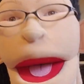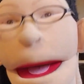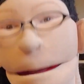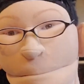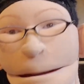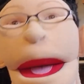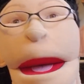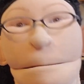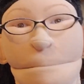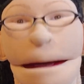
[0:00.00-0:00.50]

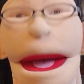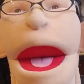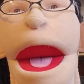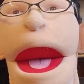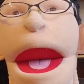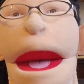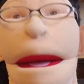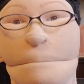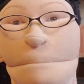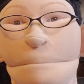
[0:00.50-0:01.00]
And I
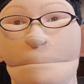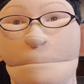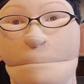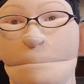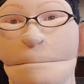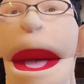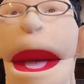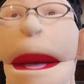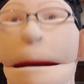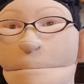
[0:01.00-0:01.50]

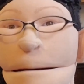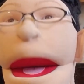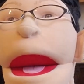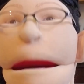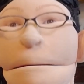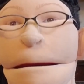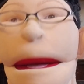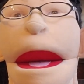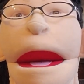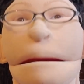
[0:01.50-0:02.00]
tried, and I
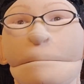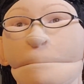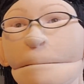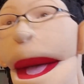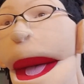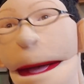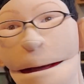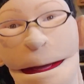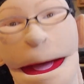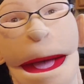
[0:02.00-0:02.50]
did
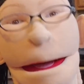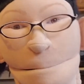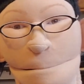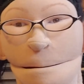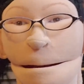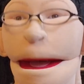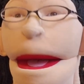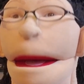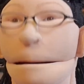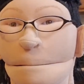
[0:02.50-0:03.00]
a
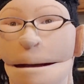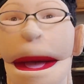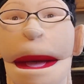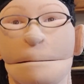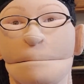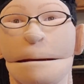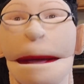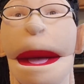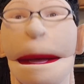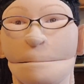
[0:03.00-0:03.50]
couple of
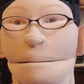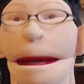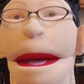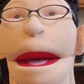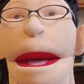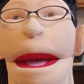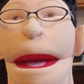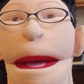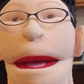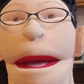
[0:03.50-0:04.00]
training
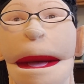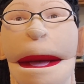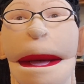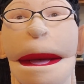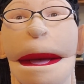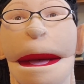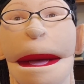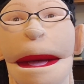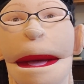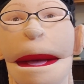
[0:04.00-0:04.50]
shifts,
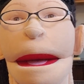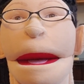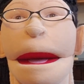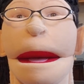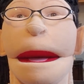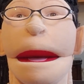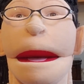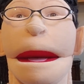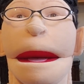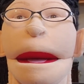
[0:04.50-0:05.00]

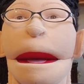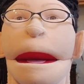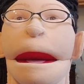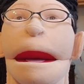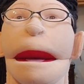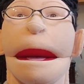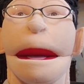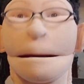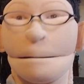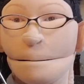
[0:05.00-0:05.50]

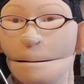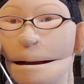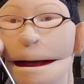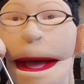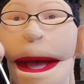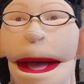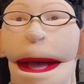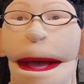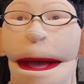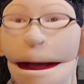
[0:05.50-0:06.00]

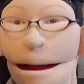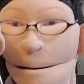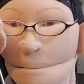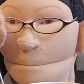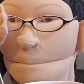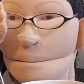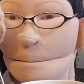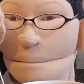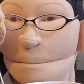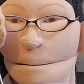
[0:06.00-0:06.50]

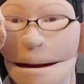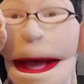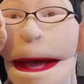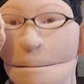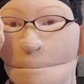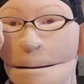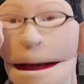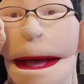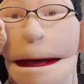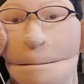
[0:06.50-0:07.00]
and it
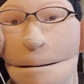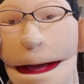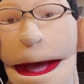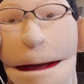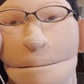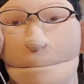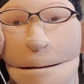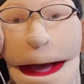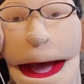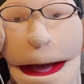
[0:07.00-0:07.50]
was
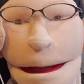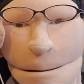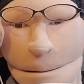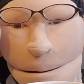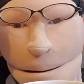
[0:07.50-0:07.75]
very, very